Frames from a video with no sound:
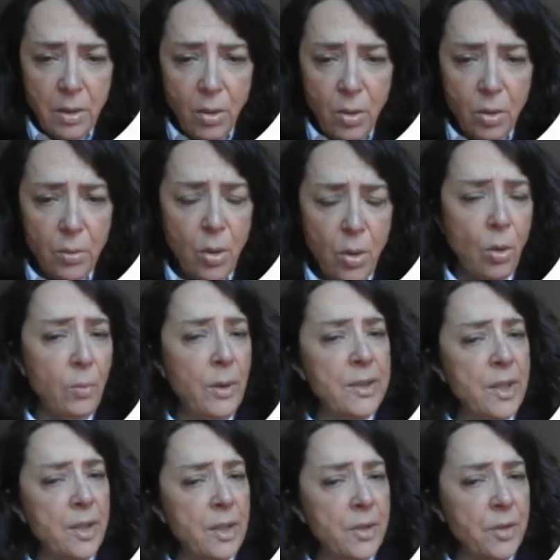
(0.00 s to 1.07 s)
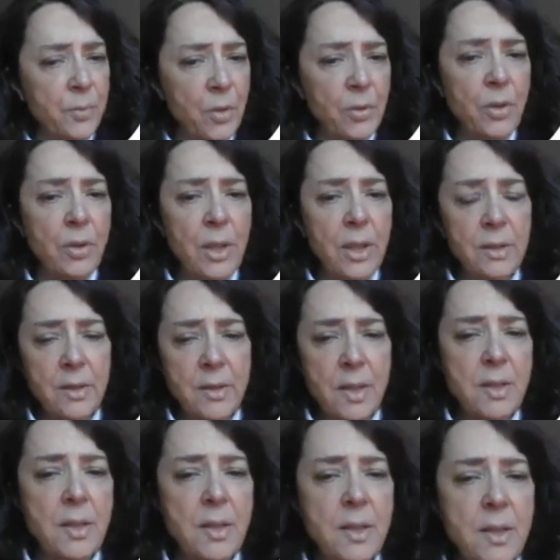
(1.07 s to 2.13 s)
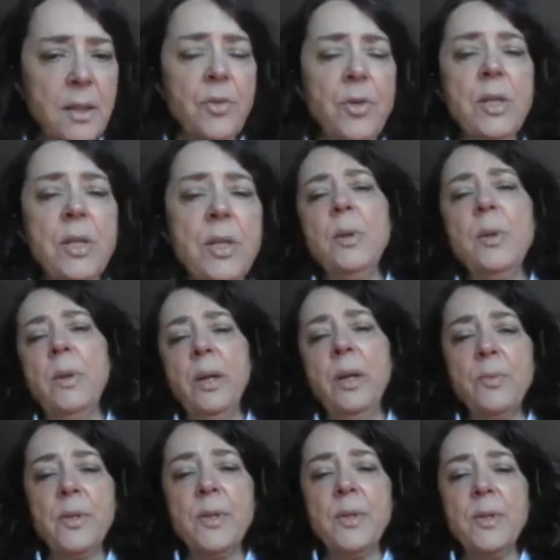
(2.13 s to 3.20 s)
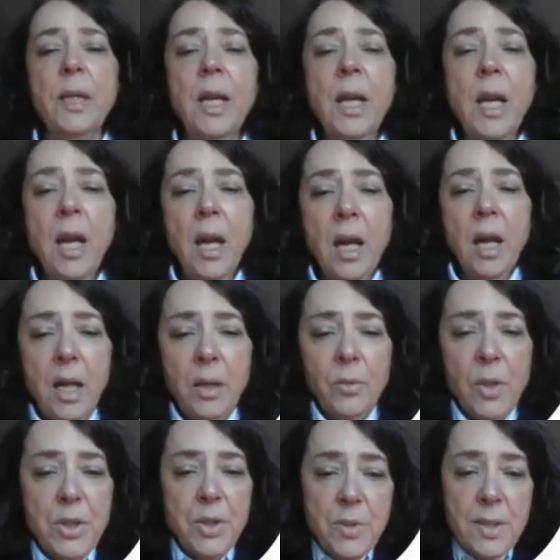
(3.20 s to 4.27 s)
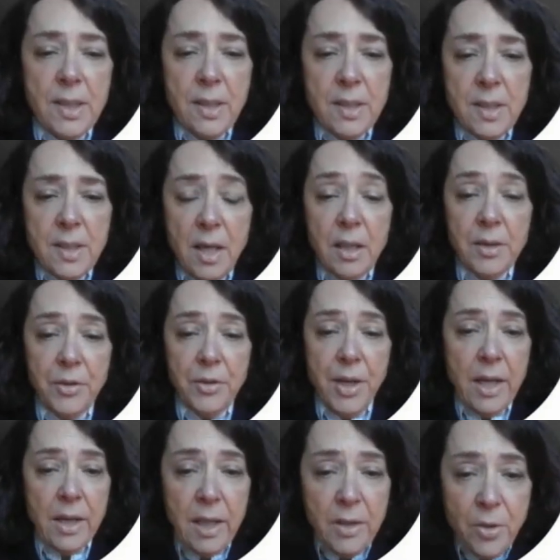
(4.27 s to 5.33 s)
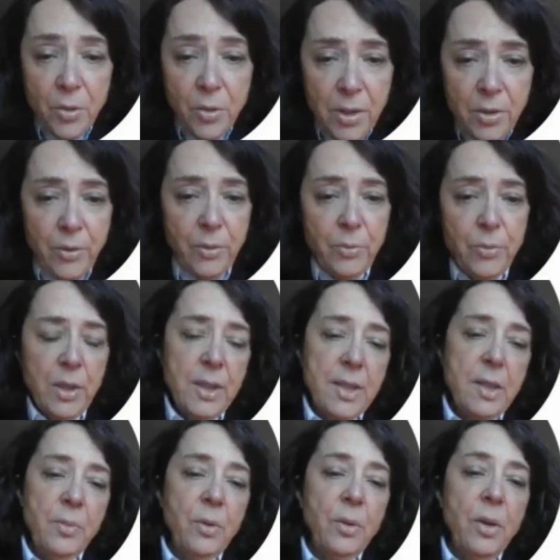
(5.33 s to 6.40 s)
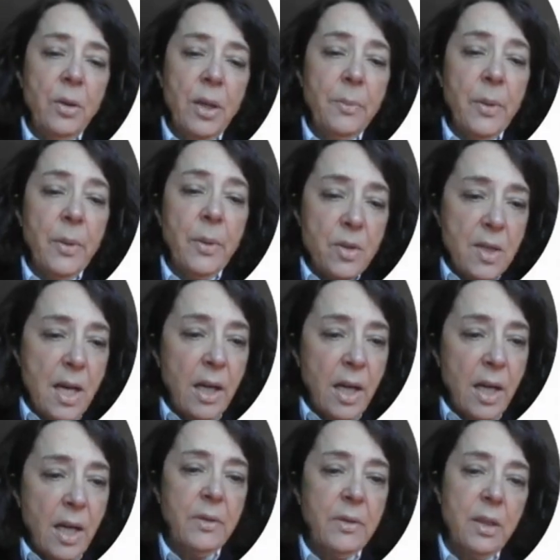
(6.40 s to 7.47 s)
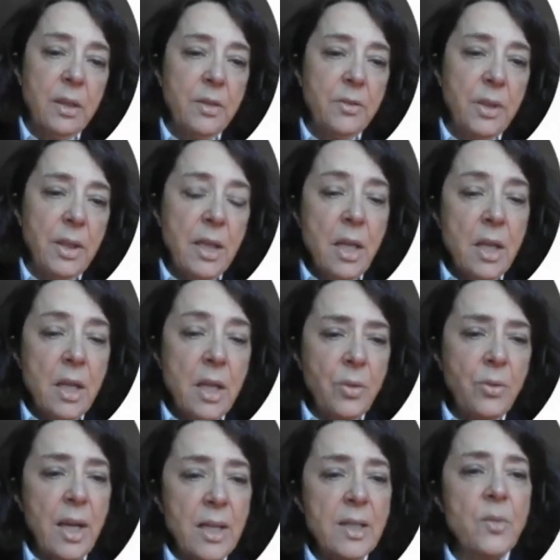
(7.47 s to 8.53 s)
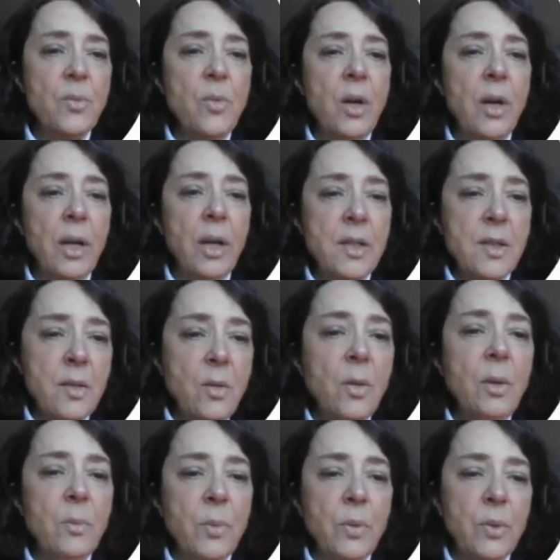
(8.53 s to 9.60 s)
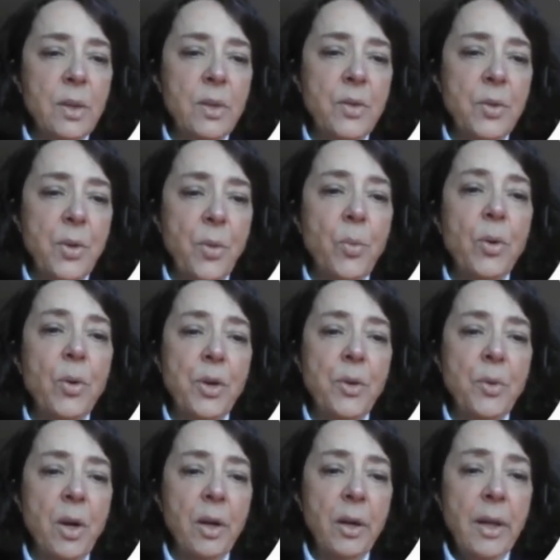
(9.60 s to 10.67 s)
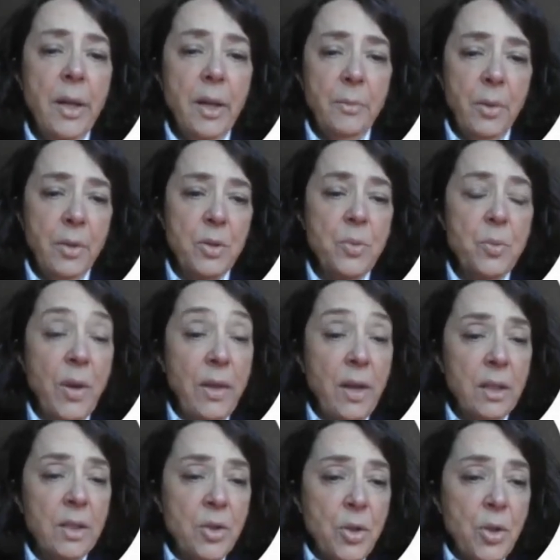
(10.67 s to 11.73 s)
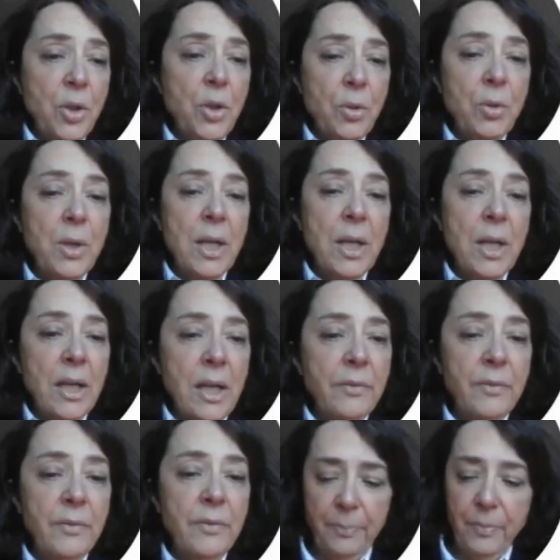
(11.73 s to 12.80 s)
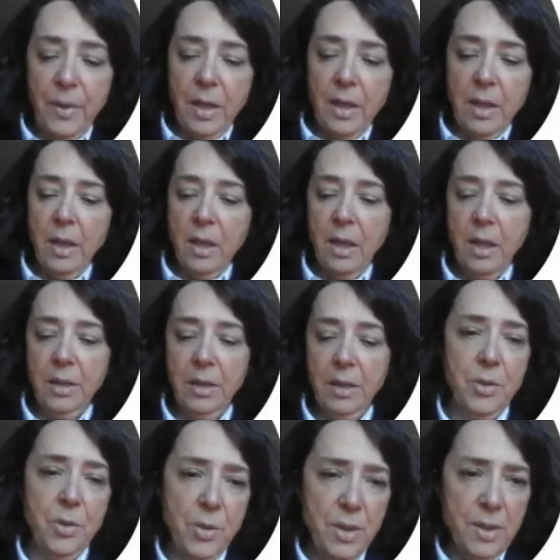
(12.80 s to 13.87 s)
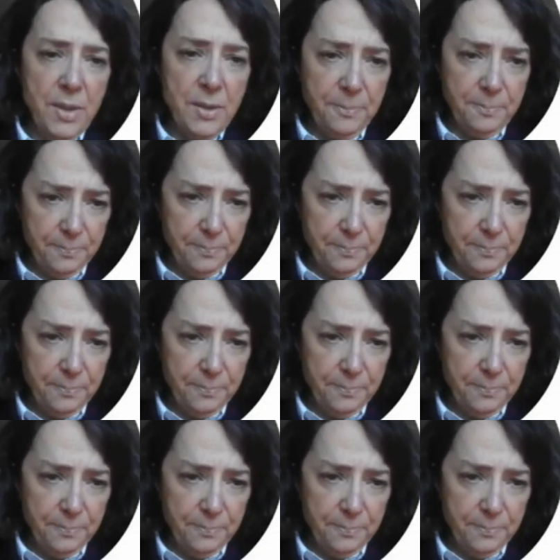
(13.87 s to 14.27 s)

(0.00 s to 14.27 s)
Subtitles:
obliterative bronchiolitis. This is a transplant biopsy. And what you see is the artery. And I know the other one is a bronchioli because I have the artery. So that's why it's so important to know where you are, because with that, you can give a diagnosis.